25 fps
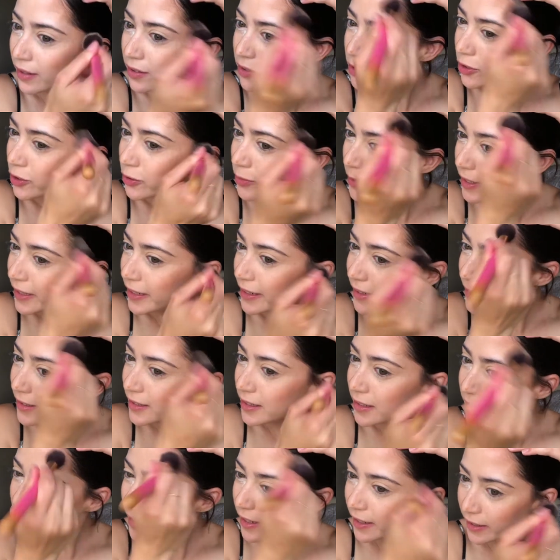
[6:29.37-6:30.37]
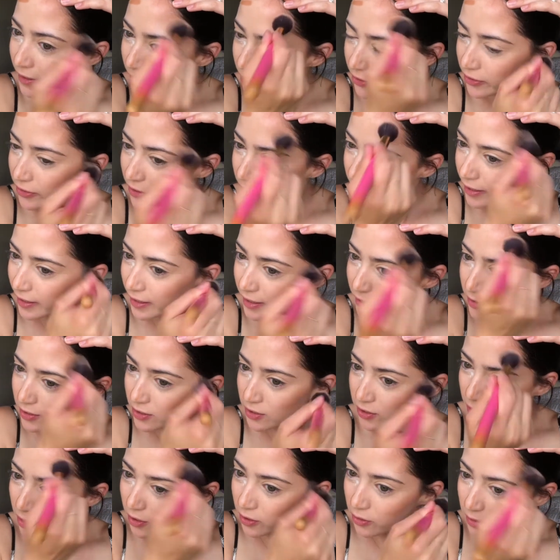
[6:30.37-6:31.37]
sure we get into the hairline so
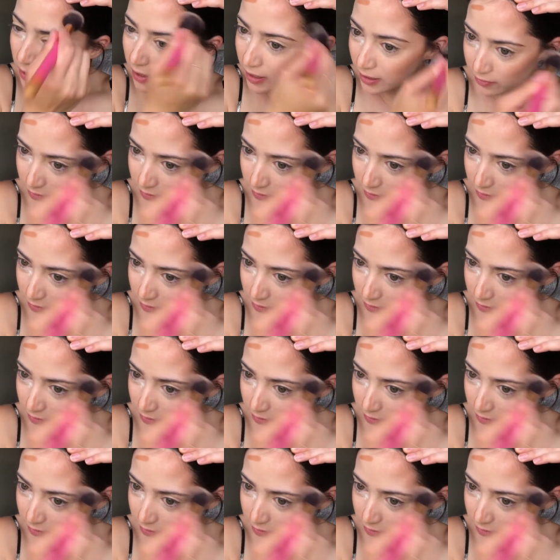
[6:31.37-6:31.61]
you don't have